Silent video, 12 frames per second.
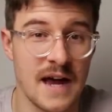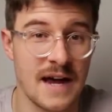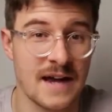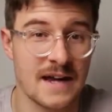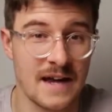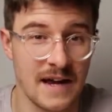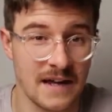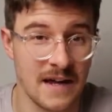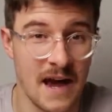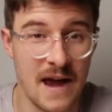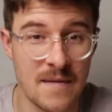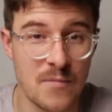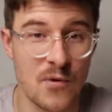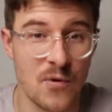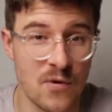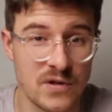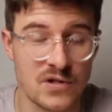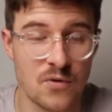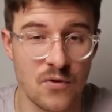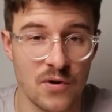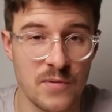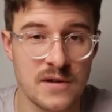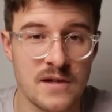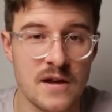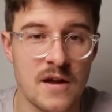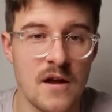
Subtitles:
a game or a tournament,